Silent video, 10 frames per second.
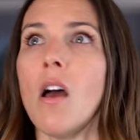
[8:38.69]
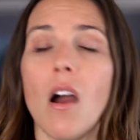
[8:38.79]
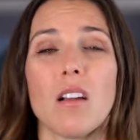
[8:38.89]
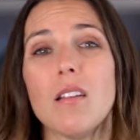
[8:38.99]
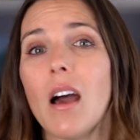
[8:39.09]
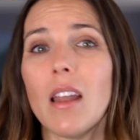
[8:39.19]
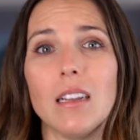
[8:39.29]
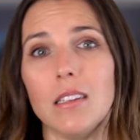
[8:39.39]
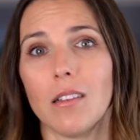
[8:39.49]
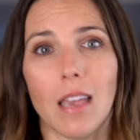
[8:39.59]
are not
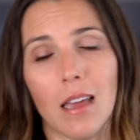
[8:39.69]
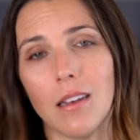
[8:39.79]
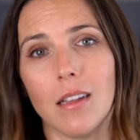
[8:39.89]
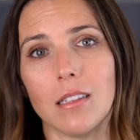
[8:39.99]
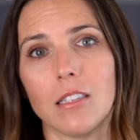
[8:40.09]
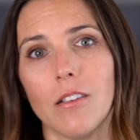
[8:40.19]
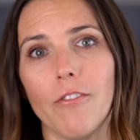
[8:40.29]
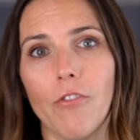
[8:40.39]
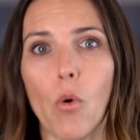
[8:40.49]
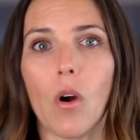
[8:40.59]
ideal candidates
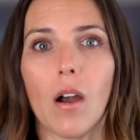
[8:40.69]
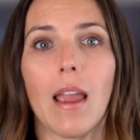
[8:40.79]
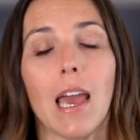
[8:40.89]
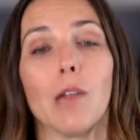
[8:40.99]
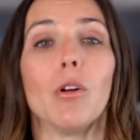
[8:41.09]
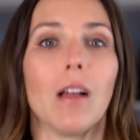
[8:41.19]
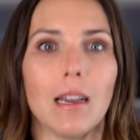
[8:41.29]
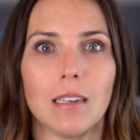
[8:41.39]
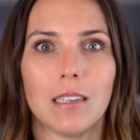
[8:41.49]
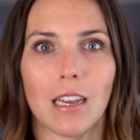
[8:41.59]
for animal
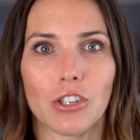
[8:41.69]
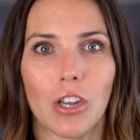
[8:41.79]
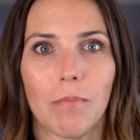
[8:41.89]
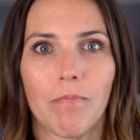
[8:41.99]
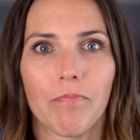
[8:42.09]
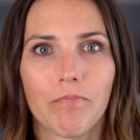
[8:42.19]
eye detection.